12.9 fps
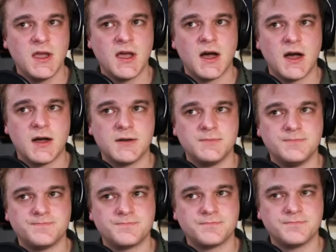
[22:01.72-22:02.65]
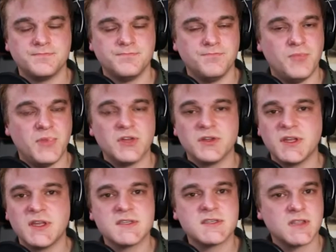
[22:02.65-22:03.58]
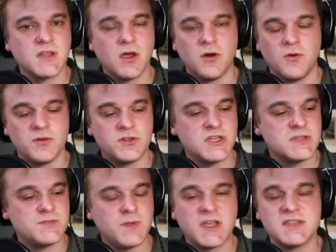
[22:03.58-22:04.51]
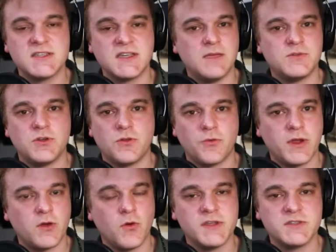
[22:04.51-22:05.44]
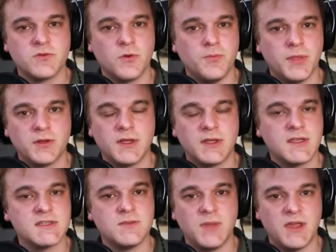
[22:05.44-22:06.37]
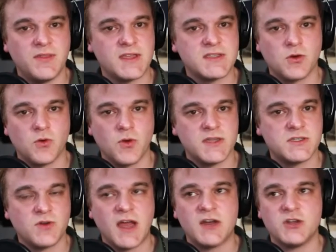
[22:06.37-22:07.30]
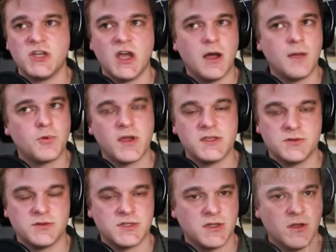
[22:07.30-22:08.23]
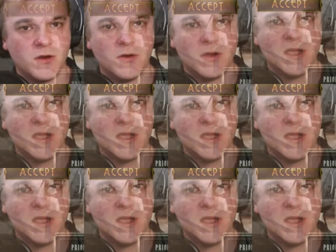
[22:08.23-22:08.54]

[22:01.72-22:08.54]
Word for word: Um, building is slow. Just because it gives you three coins for a building doesn't mean that's a great strategy. Upgrades are slow.